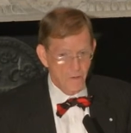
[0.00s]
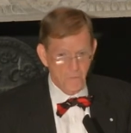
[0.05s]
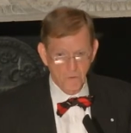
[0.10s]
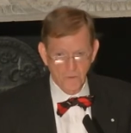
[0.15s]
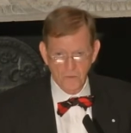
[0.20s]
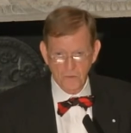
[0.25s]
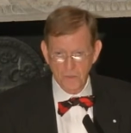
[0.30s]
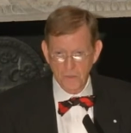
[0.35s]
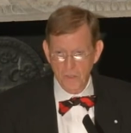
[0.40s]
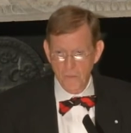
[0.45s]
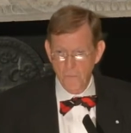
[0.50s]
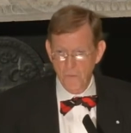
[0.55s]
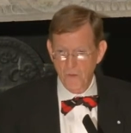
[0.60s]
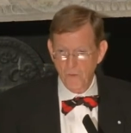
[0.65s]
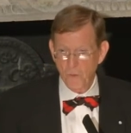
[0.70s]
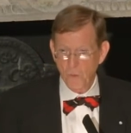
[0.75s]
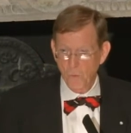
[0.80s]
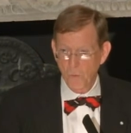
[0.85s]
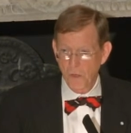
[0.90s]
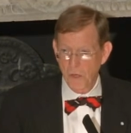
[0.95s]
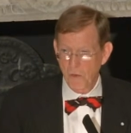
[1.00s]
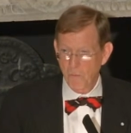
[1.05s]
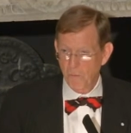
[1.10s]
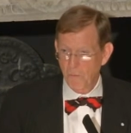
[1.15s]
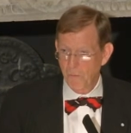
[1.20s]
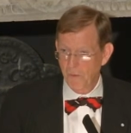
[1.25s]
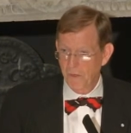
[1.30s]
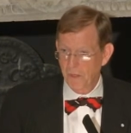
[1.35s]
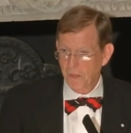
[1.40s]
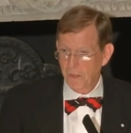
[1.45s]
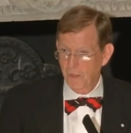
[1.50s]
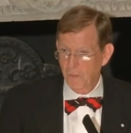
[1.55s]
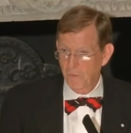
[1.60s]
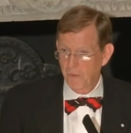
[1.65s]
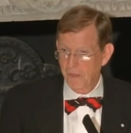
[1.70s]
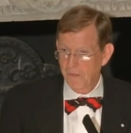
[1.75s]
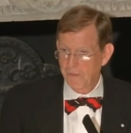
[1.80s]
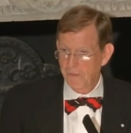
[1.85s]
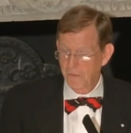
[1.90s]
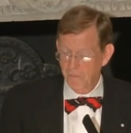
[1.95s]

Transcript: We're still a month away from the Declaration